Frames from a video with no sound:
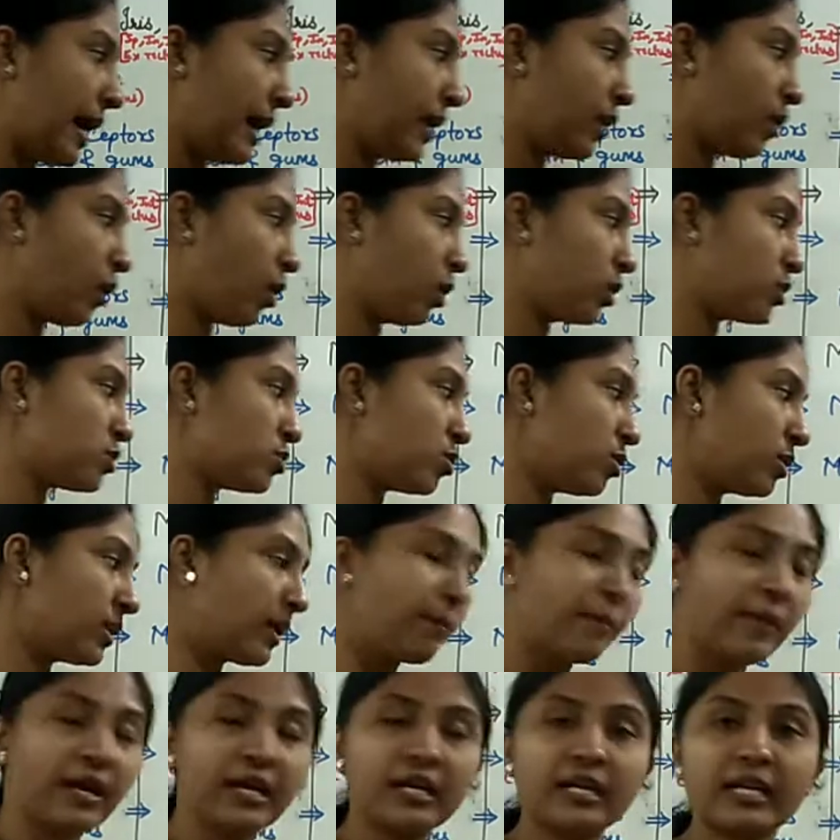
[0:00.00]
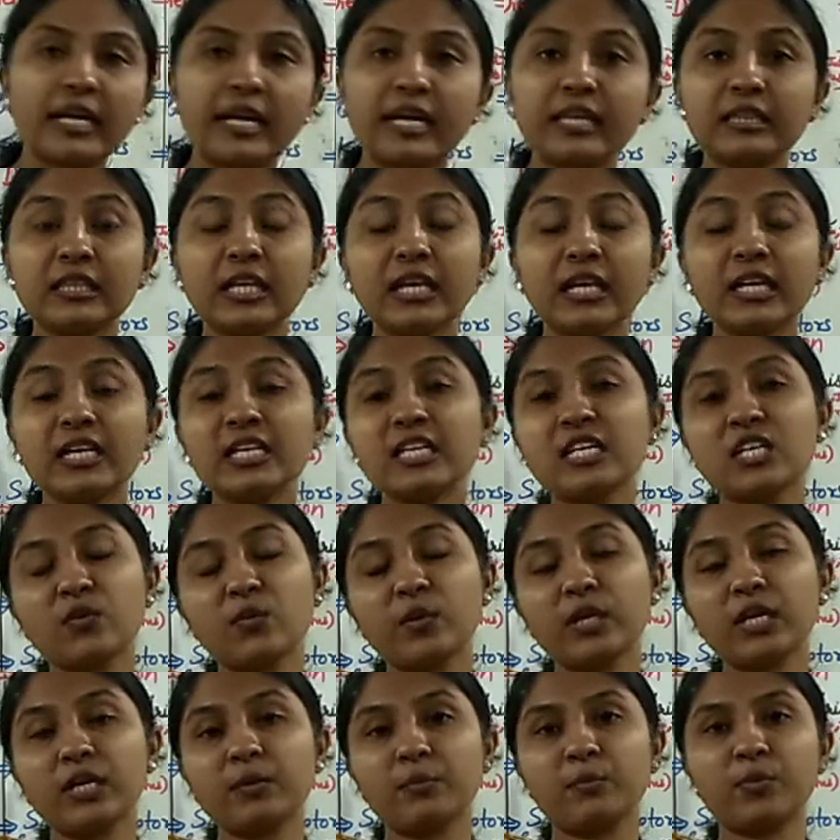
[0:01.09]
and also they maintain the
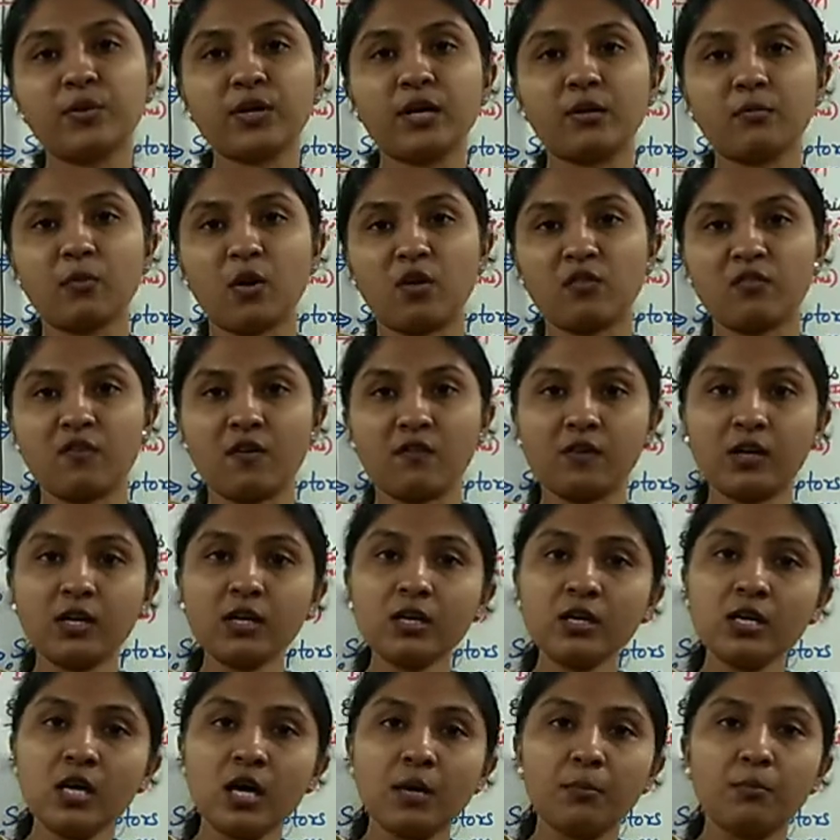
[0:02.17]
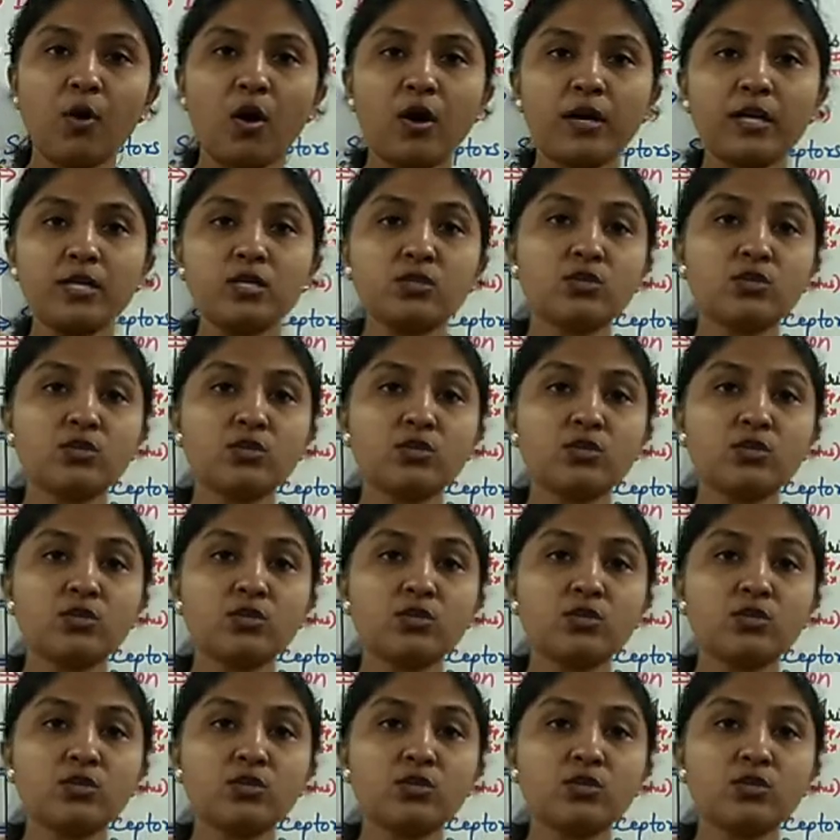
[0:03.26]
equilibrium of our body.